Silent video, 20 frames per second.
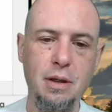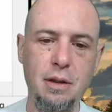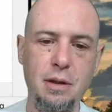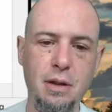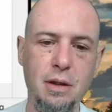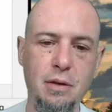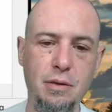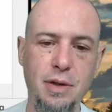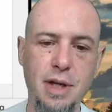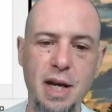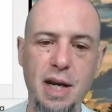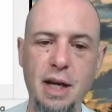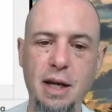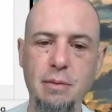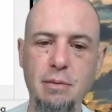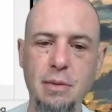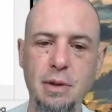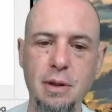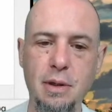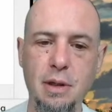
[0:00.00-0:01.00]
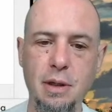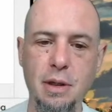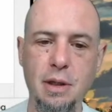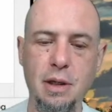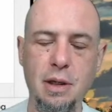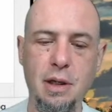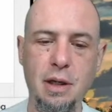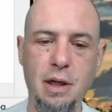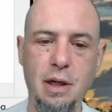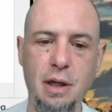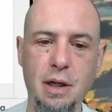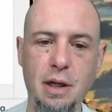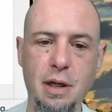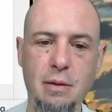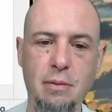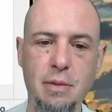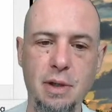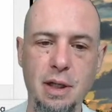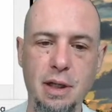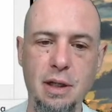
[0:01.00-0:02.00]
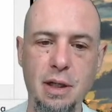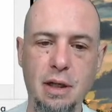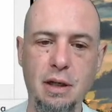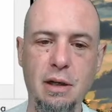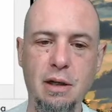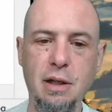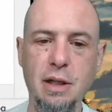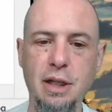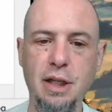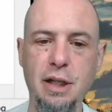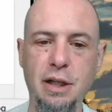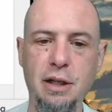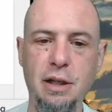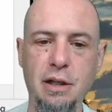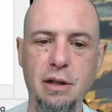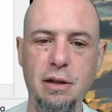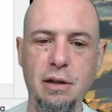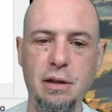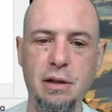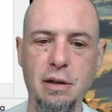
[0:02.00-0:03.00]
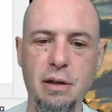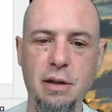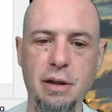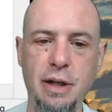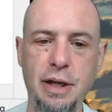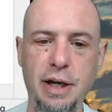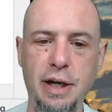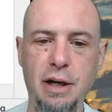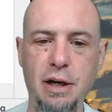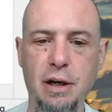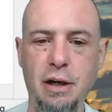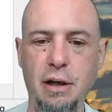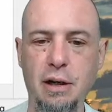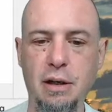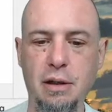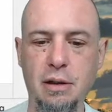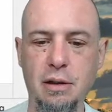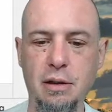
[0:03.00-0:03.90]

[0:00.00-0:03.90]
so name, um, and then clear their